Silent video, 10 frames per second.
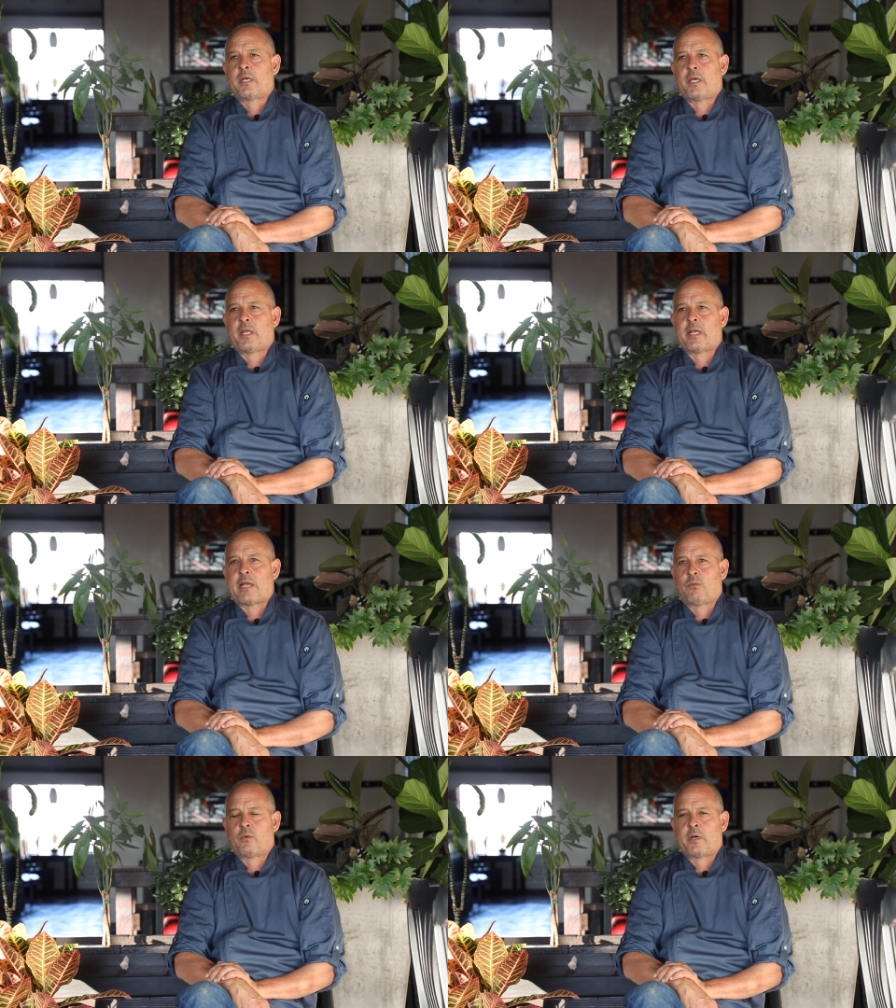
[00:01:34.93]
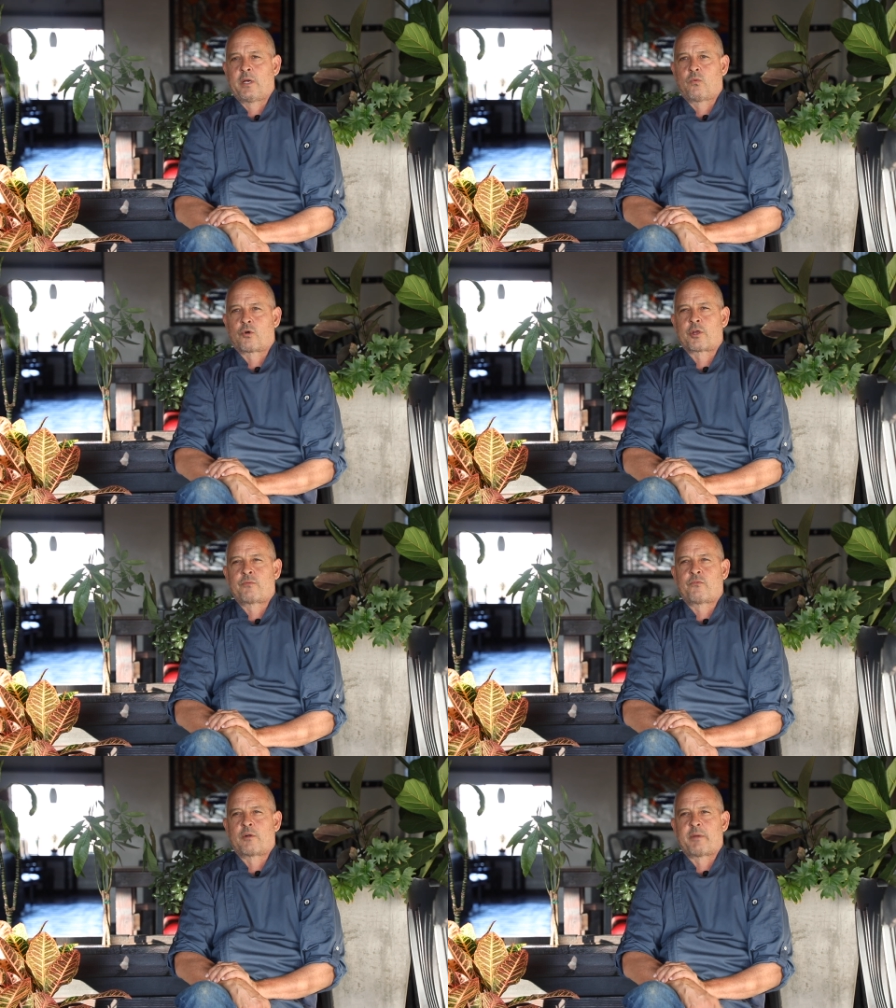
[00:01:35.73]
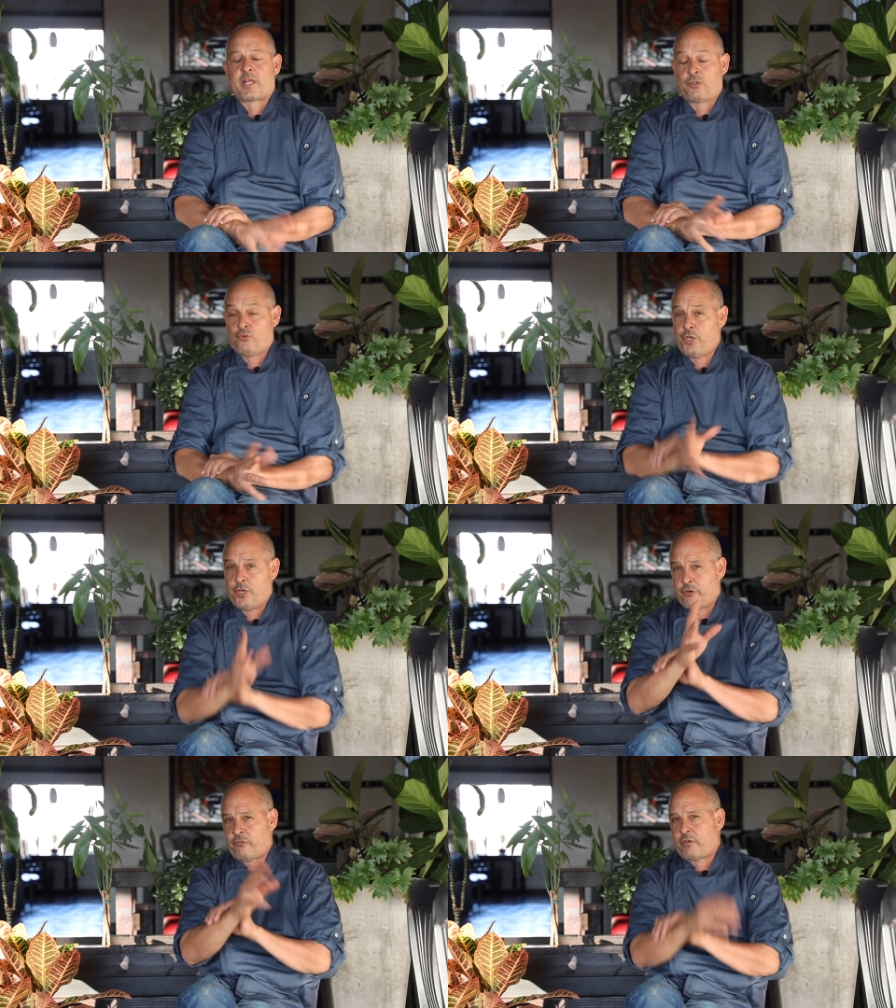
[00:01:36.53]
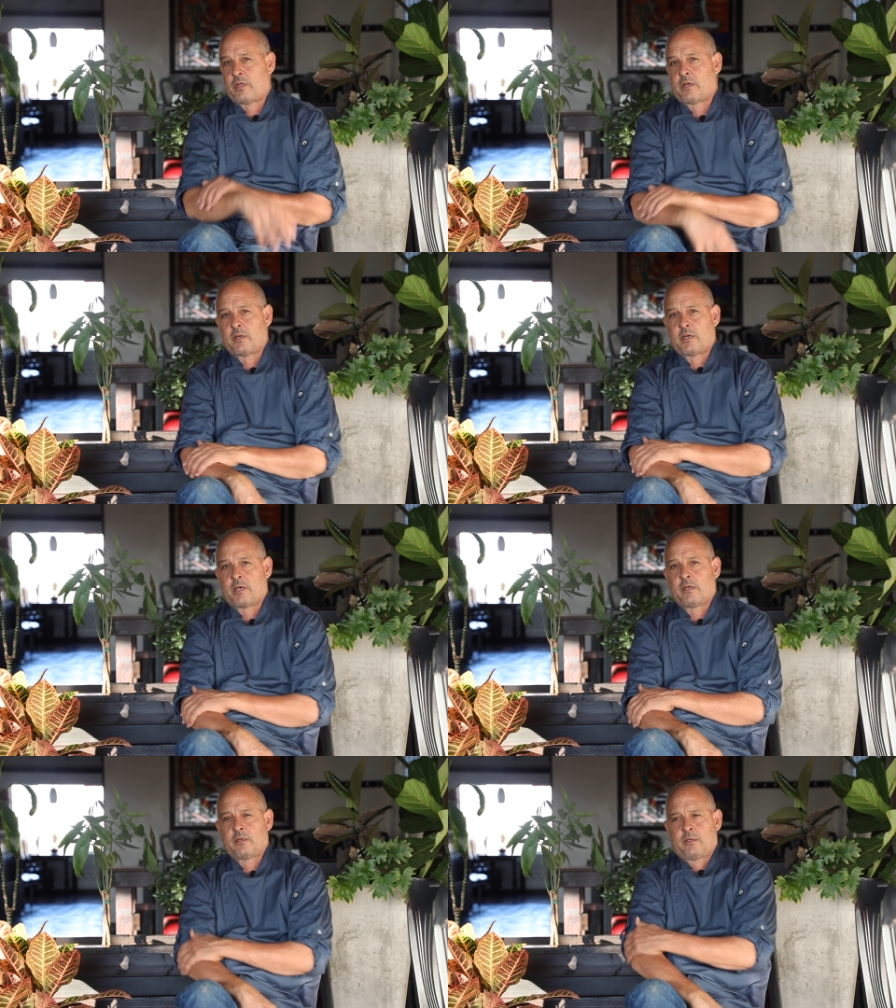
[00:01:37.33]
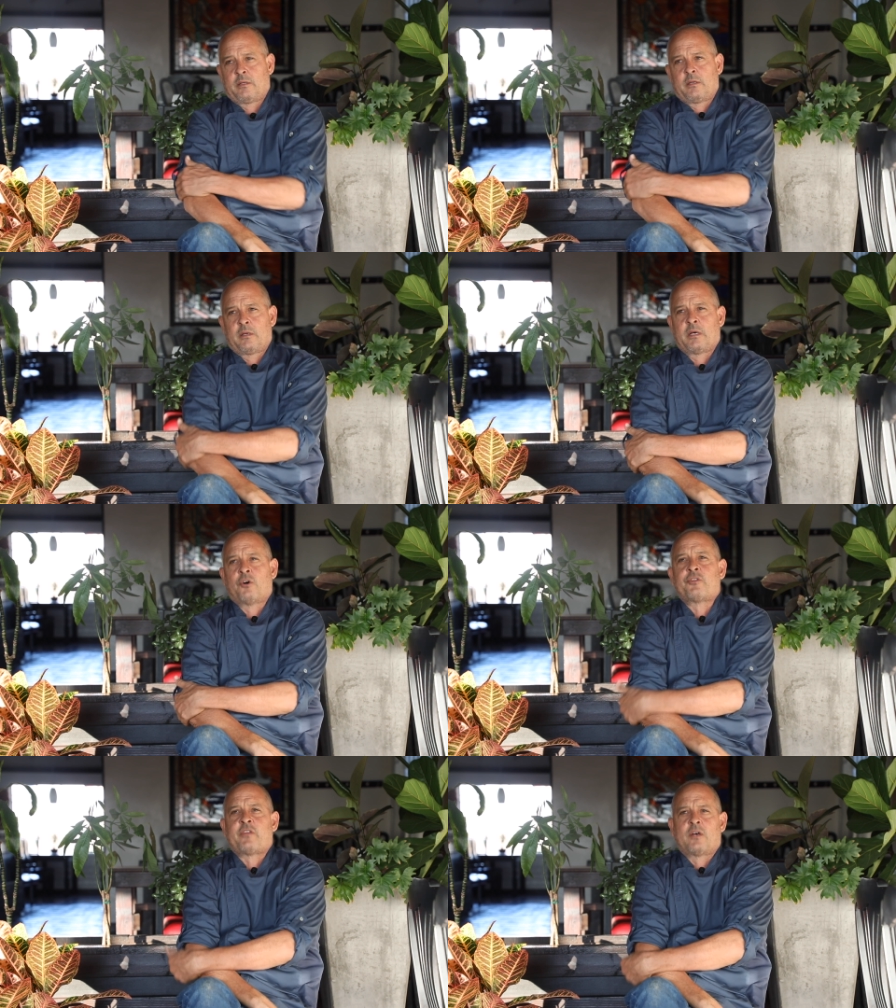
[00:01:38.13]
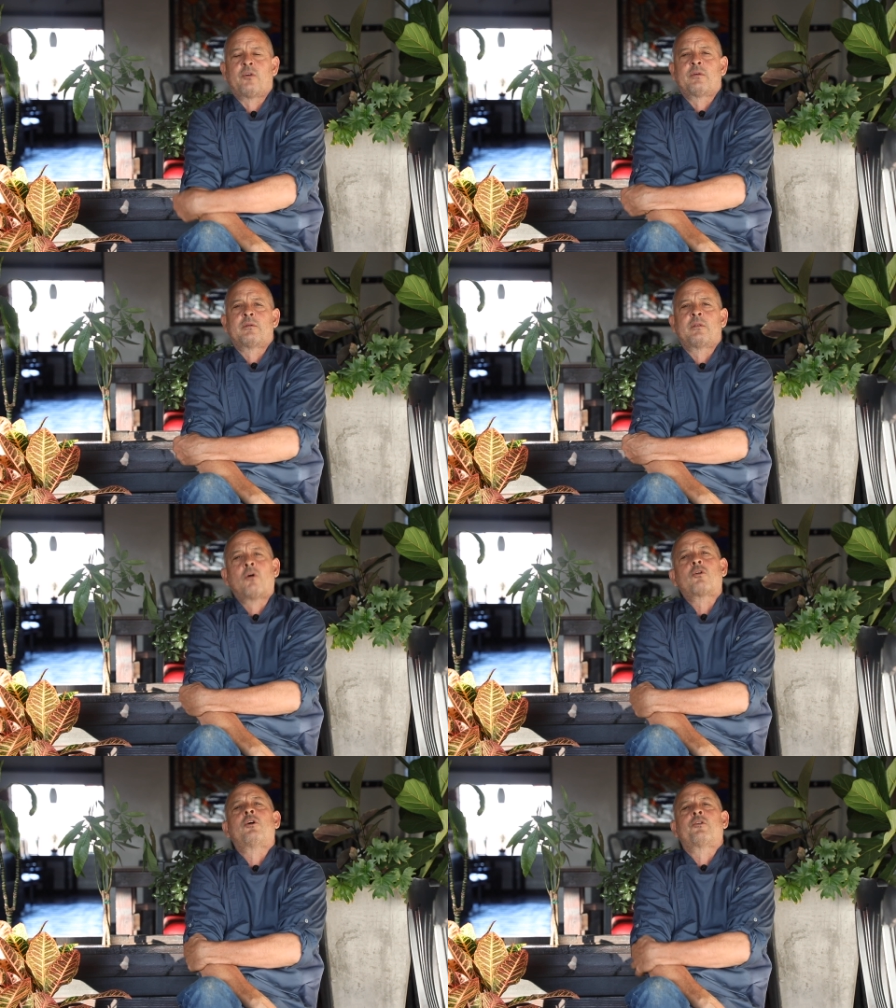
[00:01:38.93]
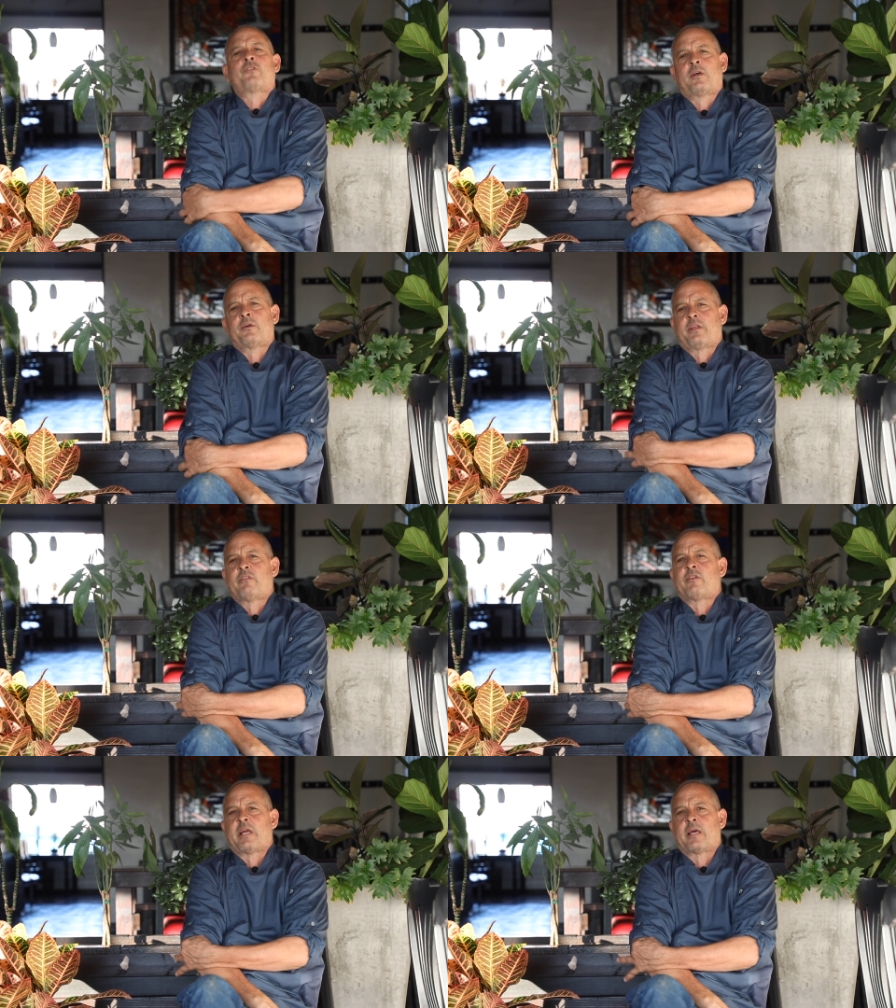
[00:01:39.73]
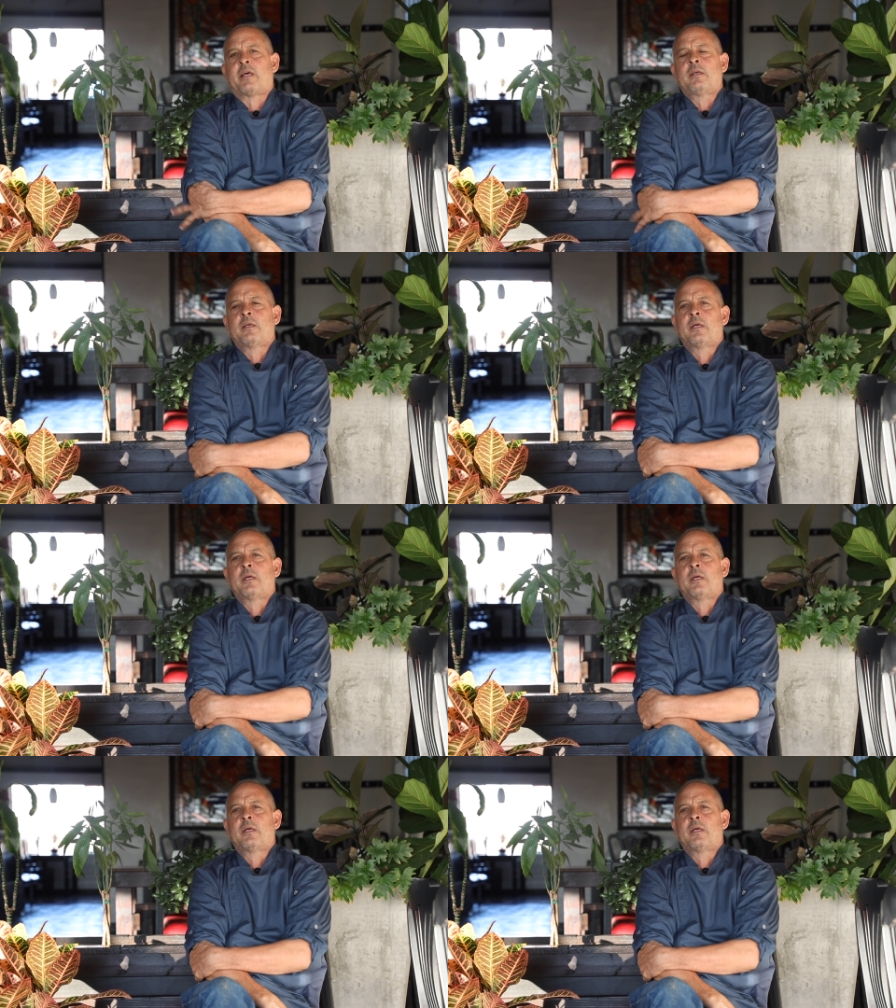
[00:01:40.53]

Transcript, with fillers: and I, I worked for about uh, two years in a, a, a hotel, local hotel in Ensenada.